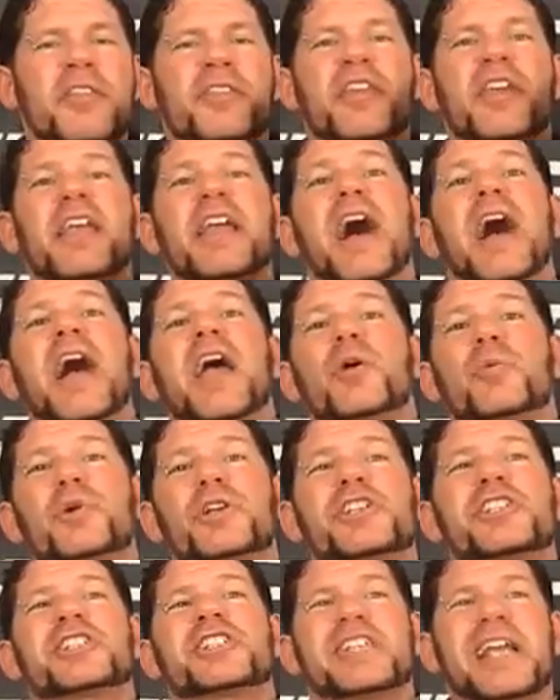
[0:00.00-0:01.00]
The guy would
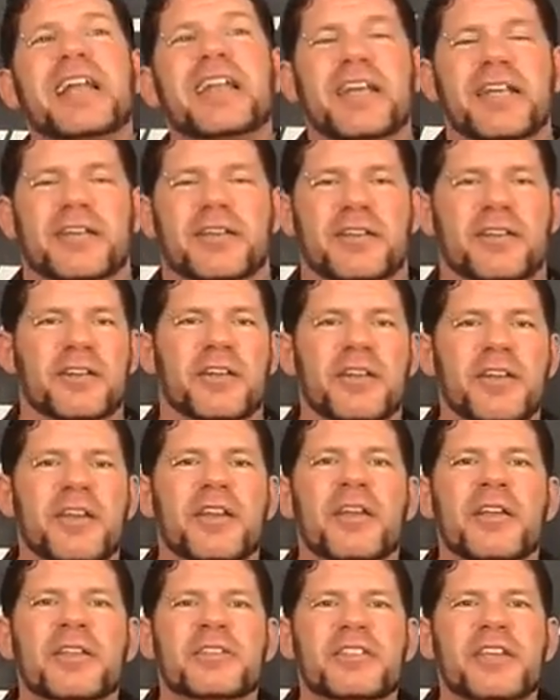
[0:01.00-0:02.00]
sell it.
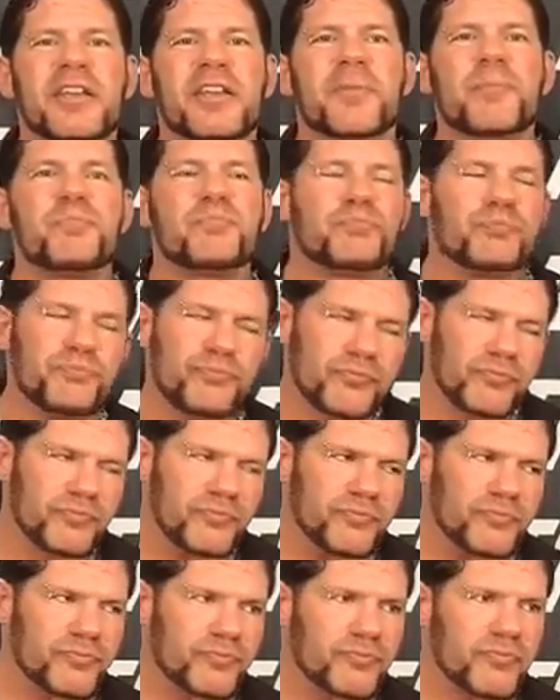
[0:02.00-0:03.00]
See.
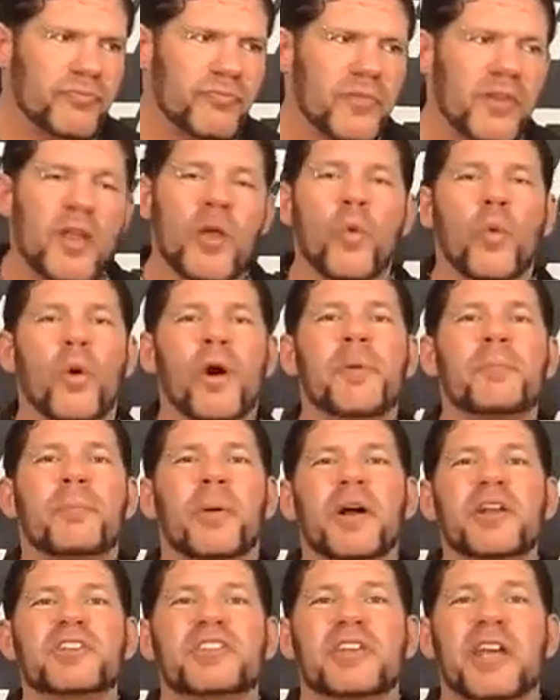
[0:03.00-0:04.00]
One
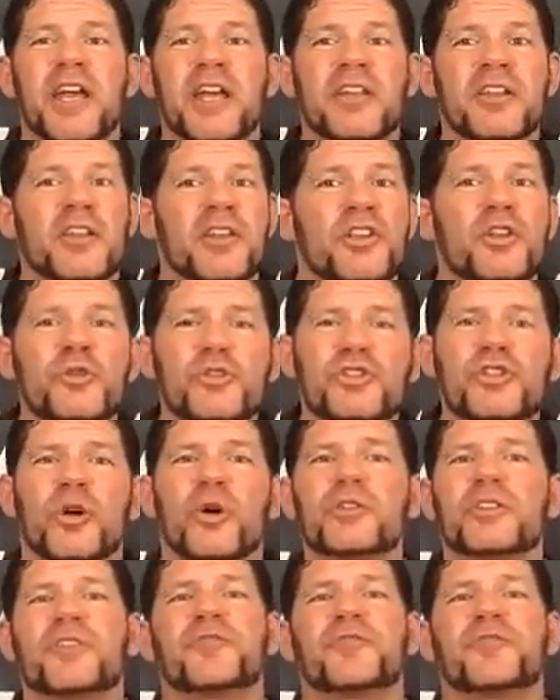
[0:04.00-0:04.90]
punch then, you sold the